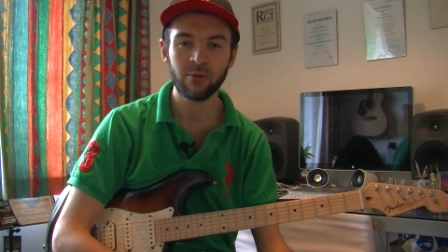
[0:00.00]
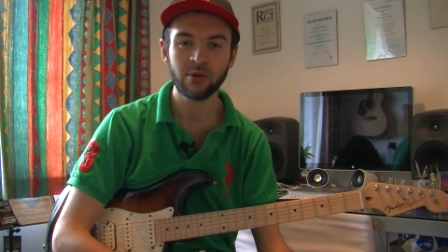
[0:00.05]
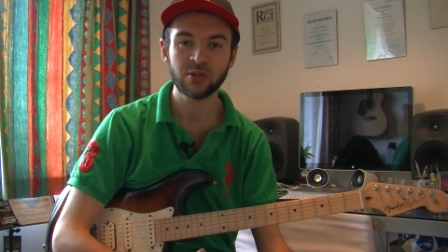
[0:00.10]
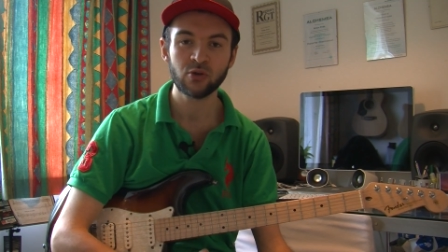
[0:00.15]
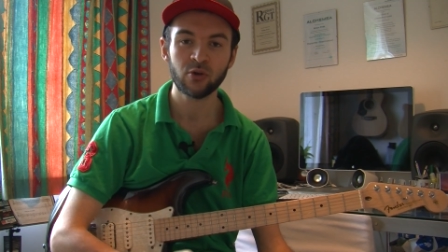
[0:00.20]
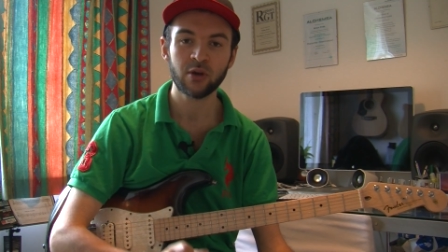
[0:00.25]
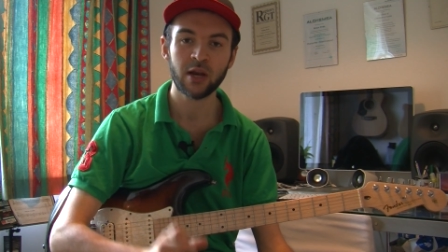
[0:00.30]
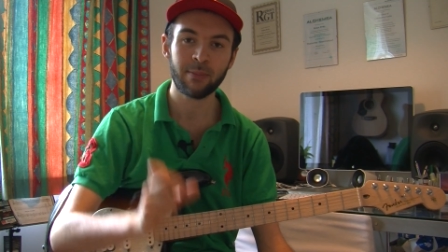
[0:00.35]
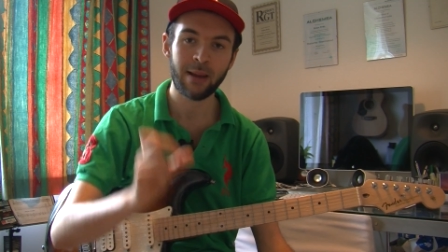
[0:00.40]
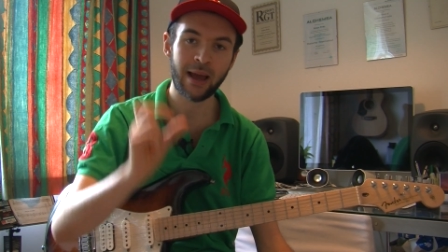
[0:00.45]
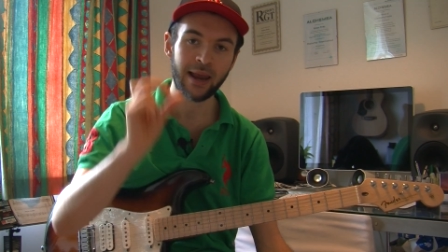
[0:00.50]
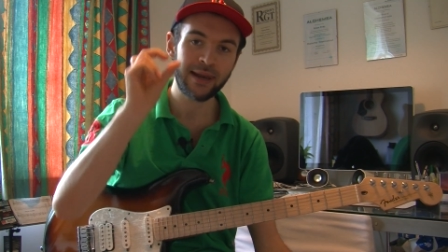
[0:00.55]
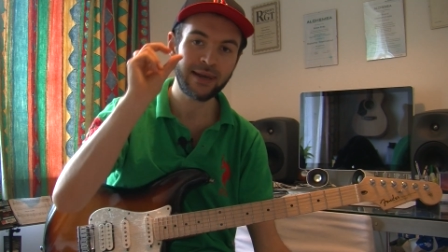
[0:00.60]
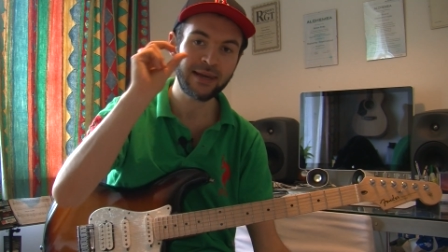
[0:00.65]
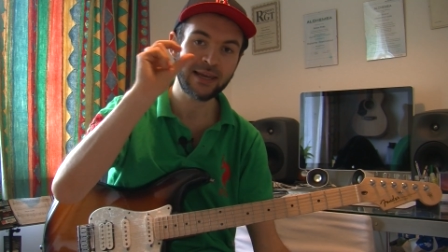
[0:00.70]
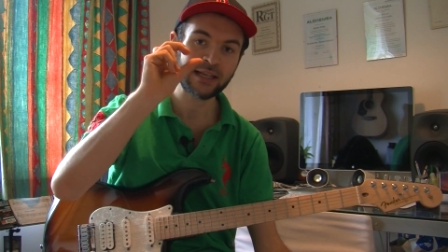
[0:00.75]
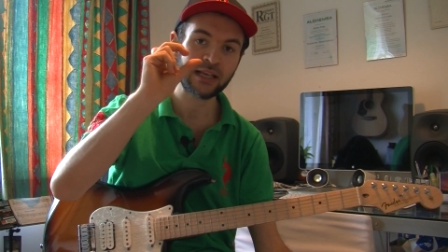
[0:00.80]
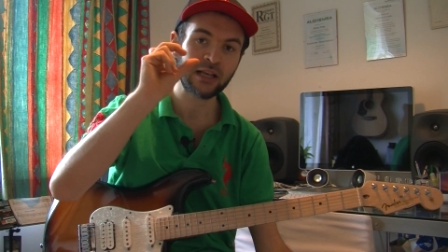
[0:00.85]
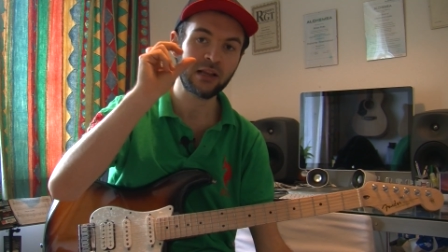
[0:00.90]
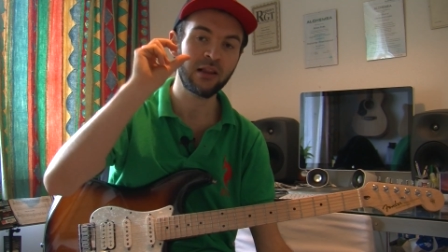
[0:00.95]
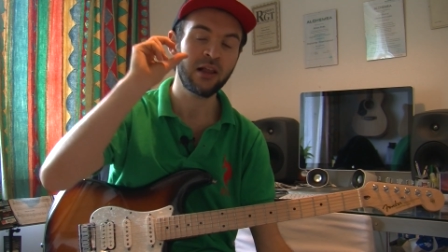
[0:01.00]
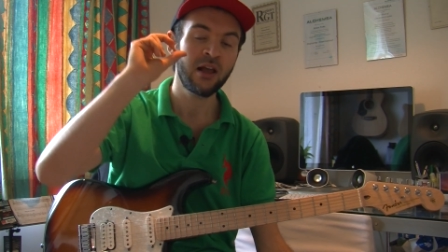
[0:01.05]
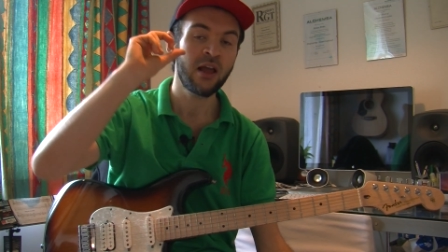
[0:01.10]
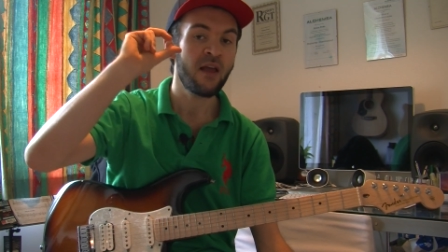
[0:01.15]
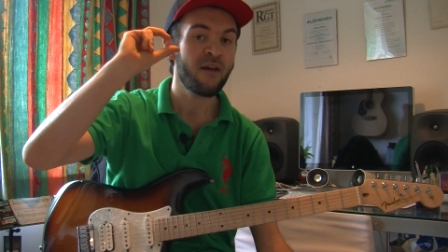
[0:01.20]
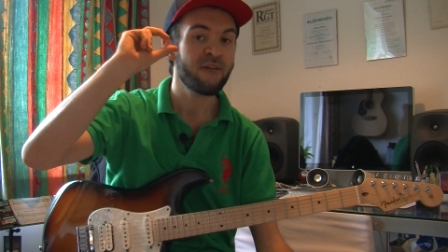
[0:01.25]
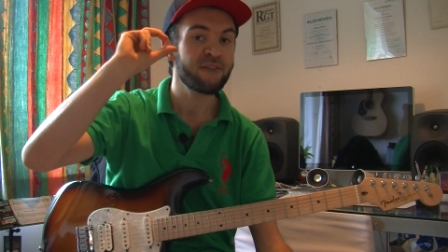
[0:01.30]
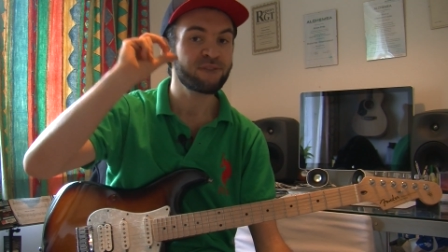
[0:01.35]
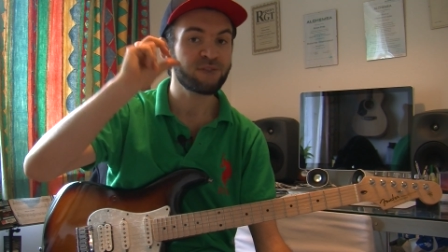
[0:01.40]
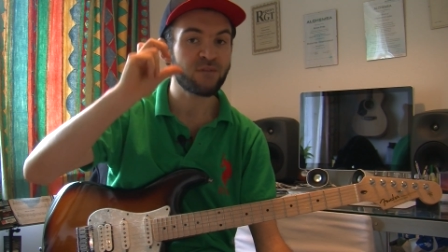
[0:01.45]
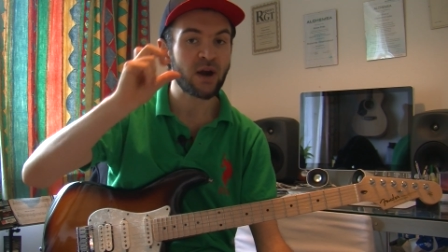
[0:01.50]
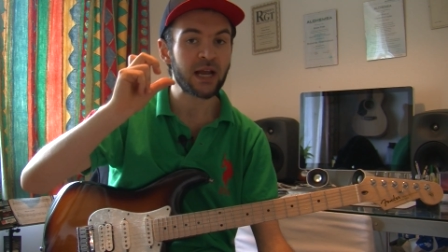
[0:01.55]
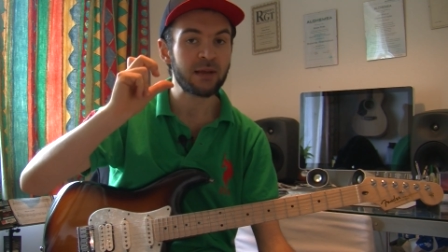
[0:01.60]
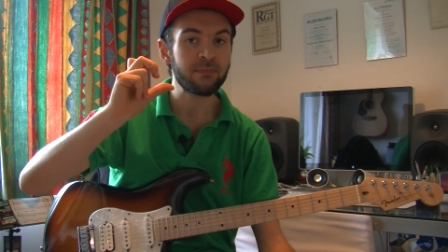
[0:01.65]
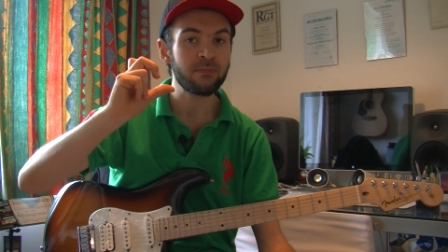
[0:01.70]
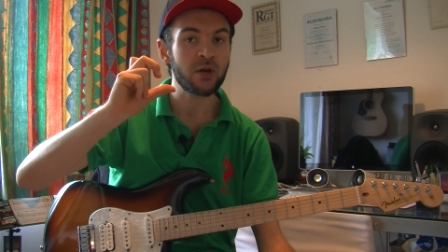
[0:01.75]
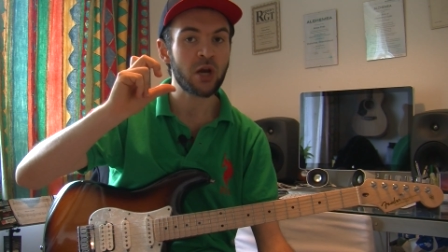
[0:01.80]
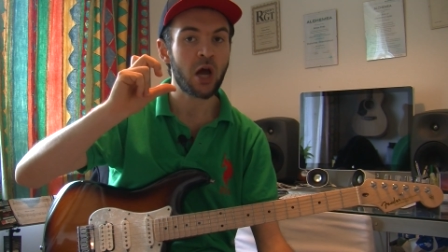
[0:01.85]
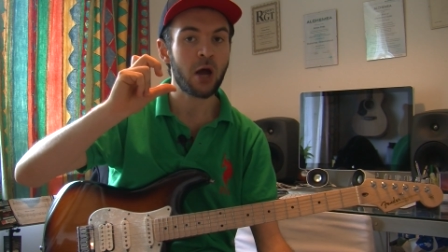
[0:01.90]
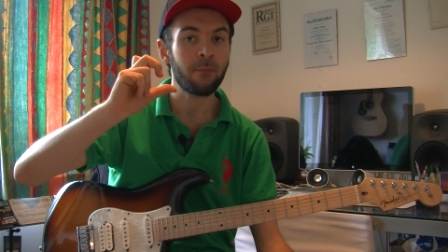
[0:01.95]
We're talking about little
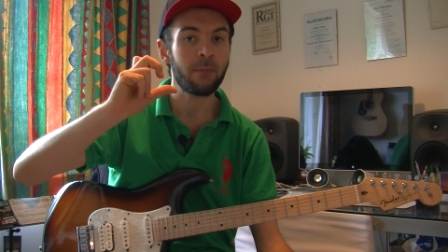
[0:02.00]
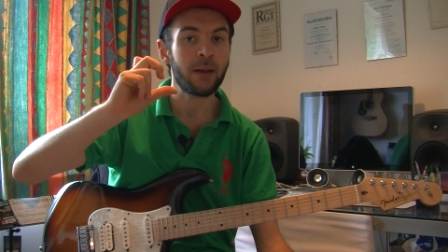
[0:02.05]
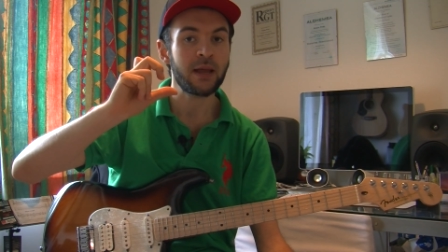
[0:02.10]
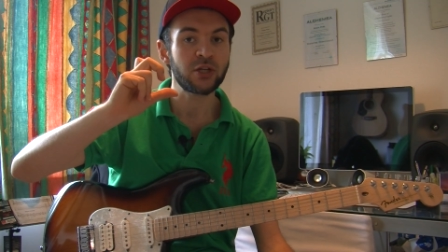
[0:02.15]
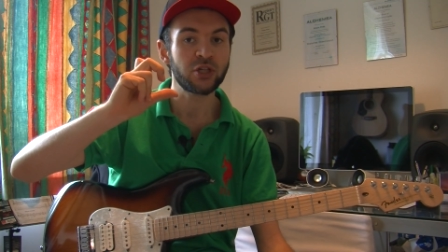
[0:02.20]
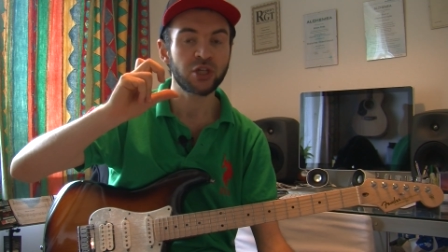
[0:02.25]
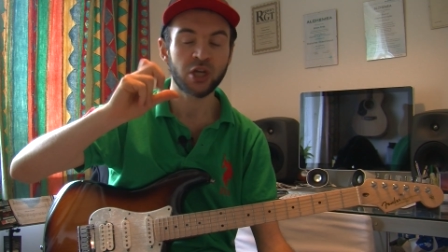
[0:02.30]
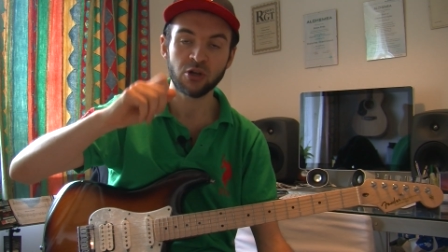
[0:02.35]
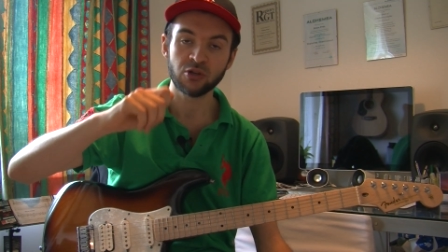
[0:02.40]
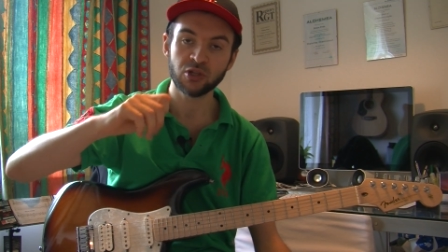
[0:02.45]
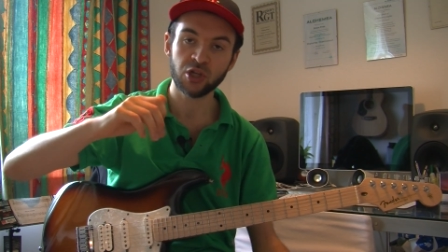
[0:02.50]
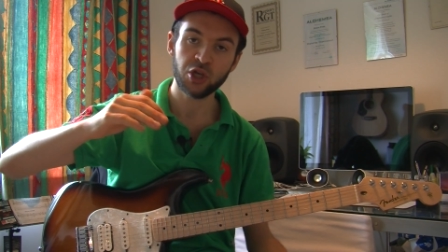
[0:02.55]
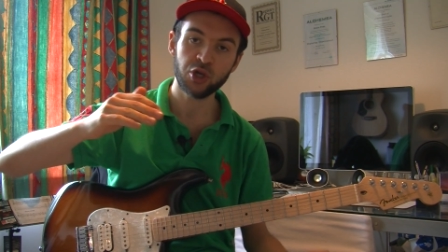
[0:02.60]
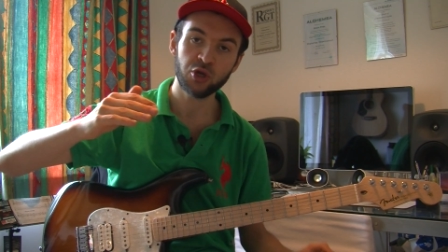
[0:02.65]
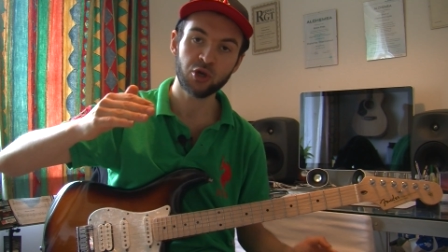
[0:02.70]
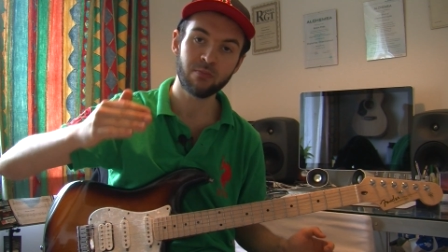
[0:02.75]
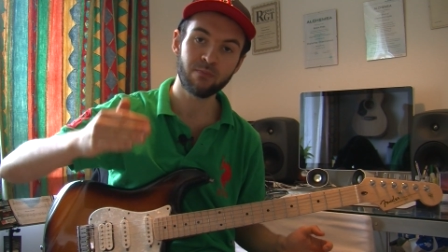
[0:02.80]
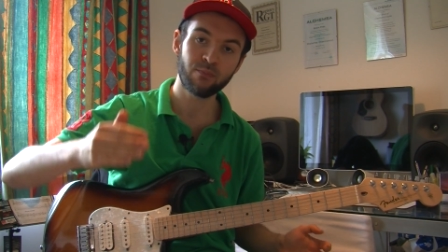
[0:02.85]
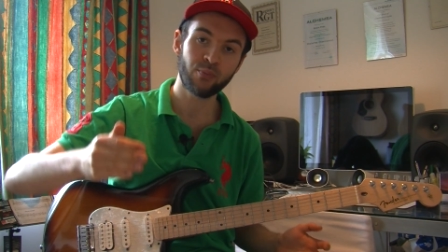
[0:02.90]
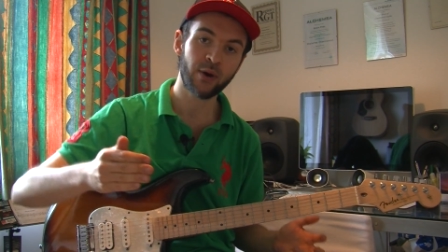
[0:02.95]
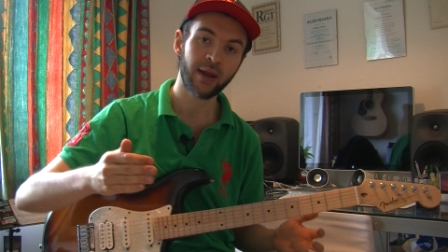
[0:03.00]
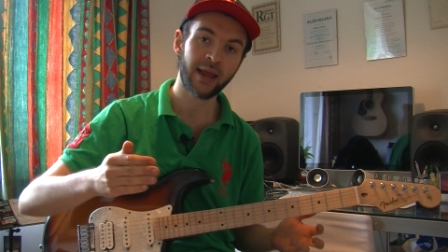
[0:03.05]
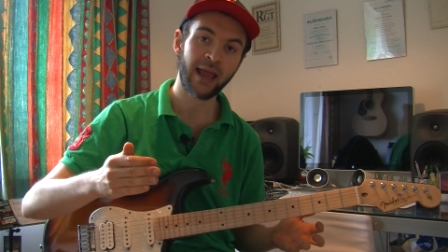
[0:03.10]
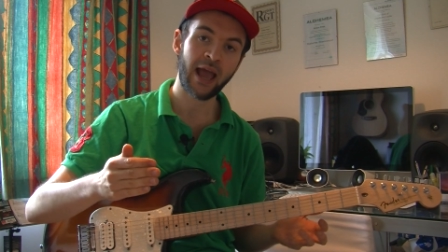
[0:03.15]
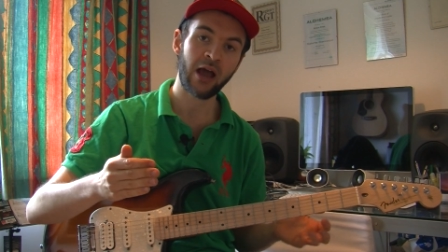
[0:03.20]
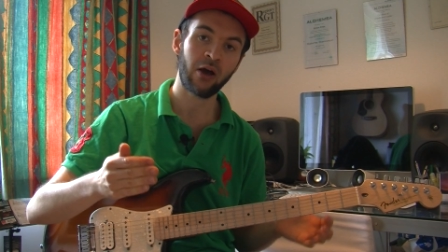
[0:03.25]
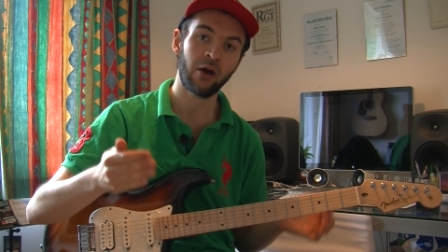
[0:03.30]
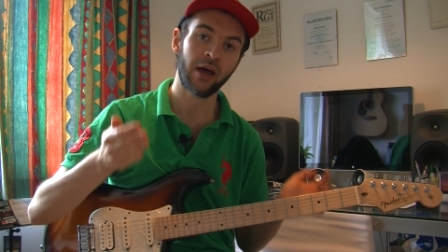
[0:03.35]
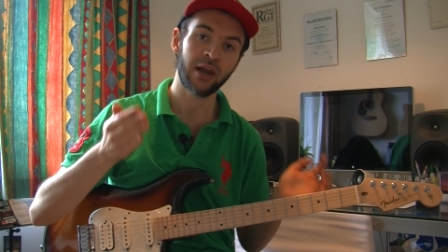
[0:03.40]
fragment arpeggios that you can bring out